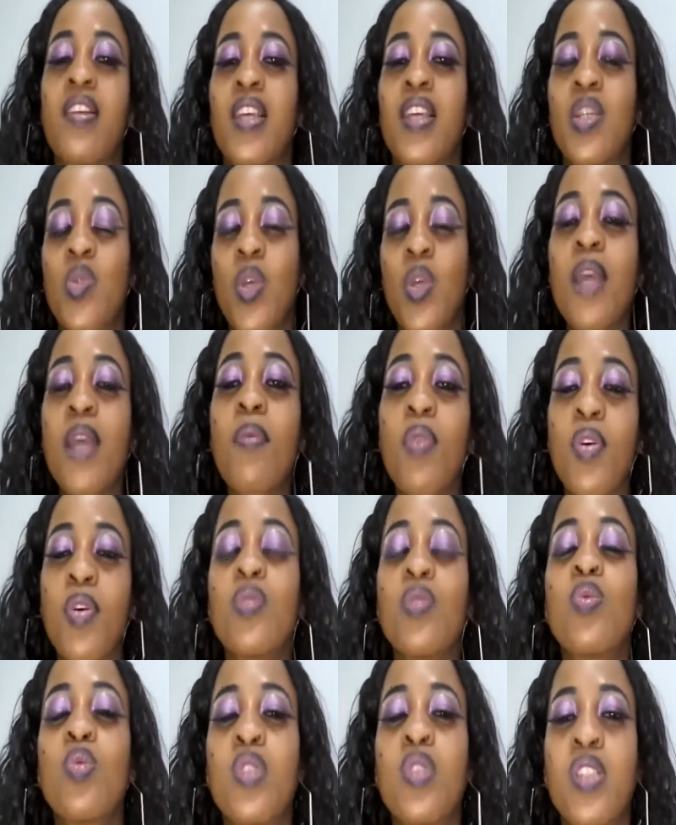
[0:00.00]
That's what I'm
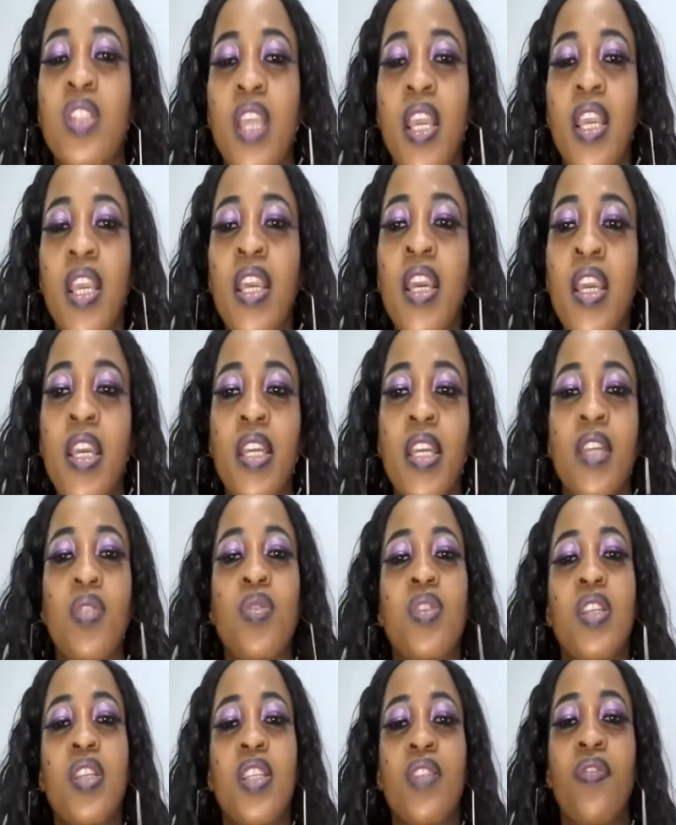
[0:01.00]
going to share in
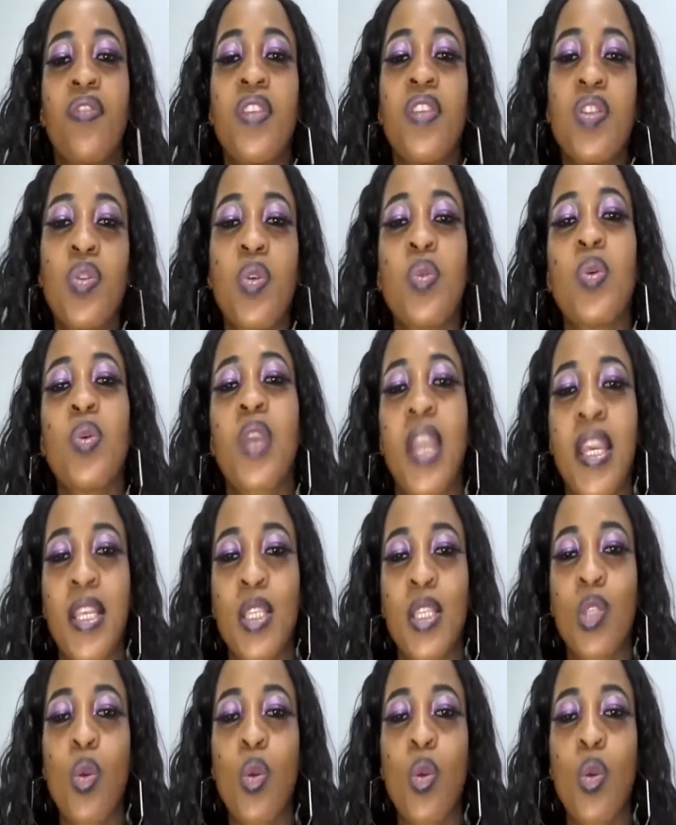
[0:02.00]
today's video, you guys.